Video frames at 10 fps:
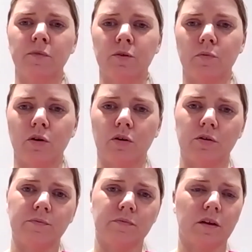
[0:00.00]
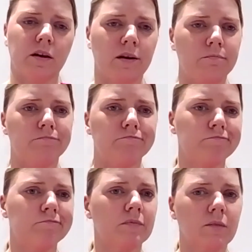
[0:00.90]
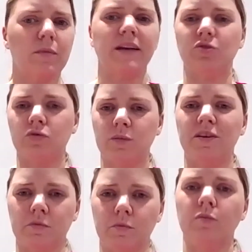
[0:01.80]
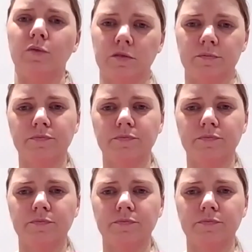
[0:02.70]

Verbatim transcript: more um, mainstream at the moment.